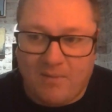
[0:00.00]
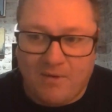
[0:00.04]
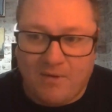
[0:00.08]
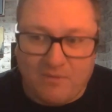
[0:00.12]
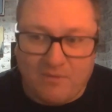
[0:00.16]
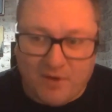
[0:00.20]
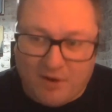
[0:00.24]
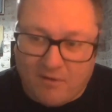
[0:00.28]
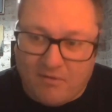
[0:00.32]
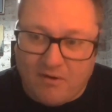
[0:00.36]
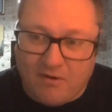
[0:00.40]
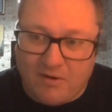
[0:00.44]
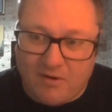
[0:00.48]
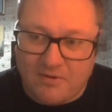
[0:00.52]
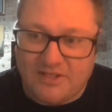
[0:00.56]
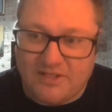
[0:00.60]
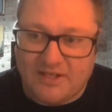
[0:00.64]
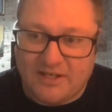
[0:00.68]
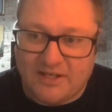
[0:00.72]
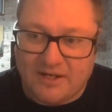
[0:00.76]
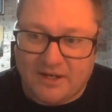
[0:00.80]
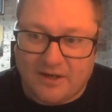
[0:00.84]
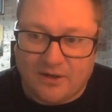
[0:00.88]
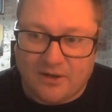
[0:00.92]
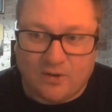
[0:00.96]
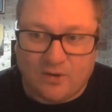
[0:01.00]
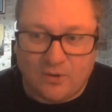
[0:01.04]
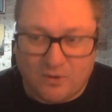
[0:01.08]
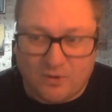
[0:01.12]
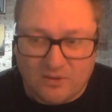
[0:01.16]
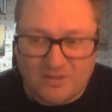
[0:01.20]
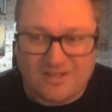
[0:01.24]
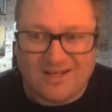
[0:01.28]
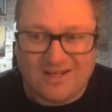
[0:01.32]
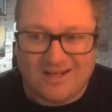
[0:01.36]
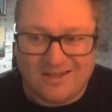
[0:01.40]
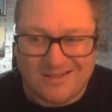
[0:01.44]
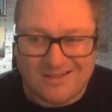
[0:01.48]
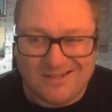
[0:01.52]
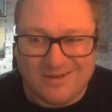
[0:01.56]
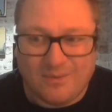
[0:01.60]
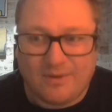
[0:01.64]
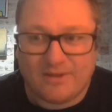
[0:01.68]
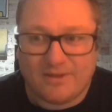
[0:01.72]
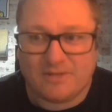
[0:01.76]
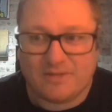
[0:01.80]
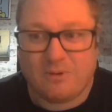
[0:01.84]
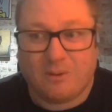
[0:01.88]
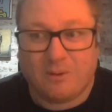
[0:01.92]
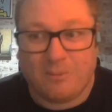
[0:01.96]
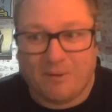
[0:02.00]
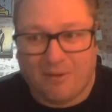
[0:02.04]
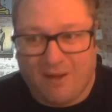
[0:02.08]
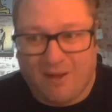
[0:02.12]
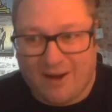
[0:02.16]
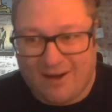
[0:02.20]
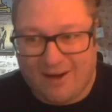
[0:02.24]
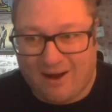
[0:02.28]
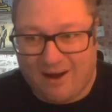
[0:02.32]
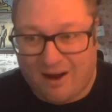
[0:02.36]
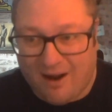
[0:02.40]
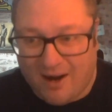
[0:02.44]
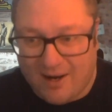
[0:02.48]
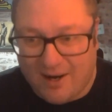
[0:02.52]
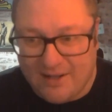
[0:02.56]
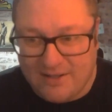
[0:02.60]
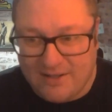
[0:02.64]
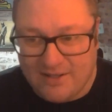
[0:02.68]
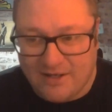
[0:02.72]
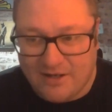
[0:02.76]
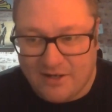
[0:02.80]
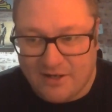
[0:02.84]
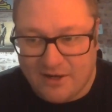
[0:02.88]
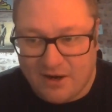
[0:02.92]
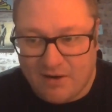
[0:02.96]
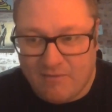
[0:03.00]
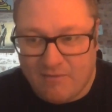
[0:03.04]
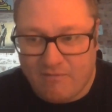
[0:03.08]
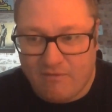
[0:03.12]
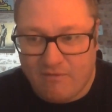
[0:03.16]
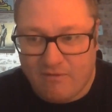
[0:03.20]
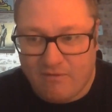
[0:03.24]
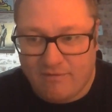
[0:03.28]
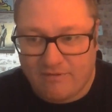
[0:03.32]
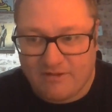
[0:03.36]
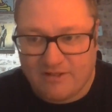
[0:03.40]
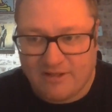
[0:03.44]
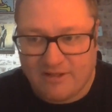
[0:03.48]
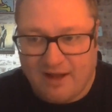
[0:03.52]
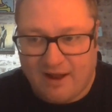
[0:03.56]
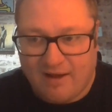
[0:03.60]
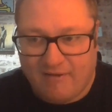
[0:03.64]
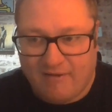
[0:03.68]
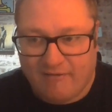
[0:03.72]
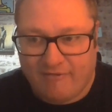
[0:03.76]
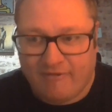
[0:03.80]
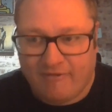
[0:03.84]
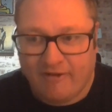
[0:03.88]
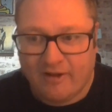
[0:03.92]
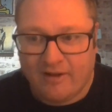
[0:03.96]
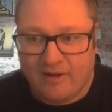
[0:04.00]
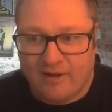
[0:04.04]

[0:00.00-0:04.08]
recruiting at a call center where there's probably like a high turnover of staff.